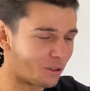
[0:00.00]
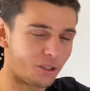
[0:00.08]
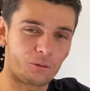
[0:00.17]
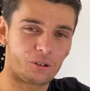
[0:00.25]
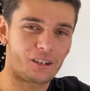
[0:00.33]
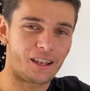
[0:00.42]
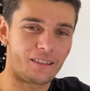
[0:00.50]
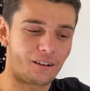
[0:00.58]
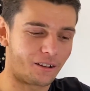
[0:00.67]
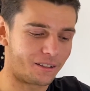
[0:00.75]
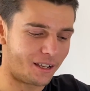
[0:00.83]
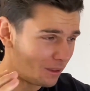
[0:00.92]
you'll see that
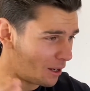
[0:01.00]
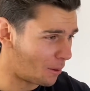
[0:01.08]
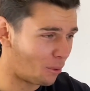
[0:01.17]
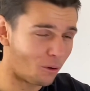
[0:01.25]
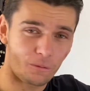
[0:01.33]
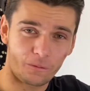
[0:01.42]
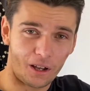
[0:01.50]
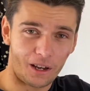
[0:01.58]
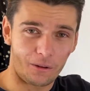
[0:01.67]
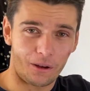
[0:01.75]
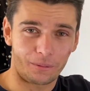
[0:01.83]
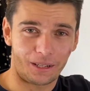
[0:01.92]
I did a
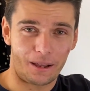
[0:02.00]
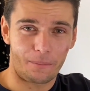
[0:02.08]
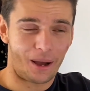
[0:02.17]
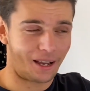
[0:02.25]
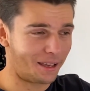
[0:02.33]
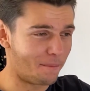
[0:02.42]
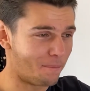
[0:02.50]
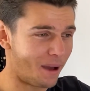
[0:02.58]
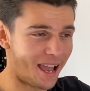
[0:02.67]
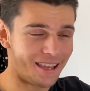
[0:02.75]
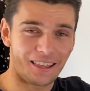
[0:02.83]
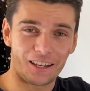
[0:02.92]
portfolio update back in
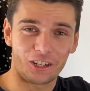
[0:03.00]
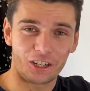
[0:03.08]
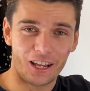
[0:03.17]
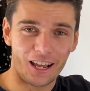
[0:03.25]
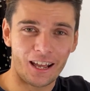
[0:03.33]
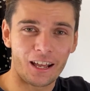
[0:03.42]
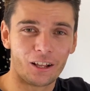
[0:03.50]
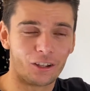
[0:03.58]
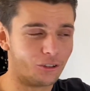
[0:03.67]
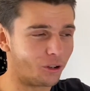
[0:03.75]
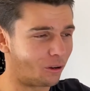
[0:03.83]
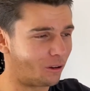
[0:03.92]
May this year,
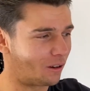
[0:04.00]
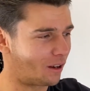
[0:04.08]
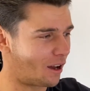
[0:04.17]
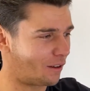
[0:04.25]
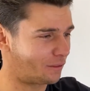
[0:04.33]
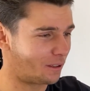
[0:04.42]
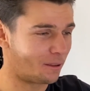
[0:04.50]
not long after the